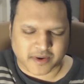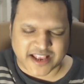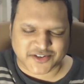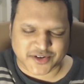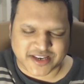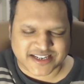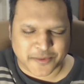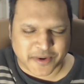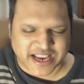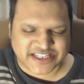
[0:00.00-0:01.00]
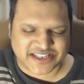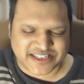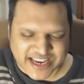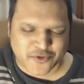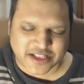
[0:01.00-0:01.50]
Mackenzie Gutierrez to Mackenzie
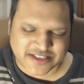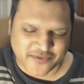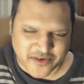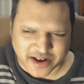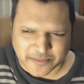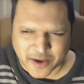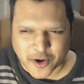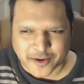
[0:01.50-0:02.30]
Dick Grads of Favorite Anime.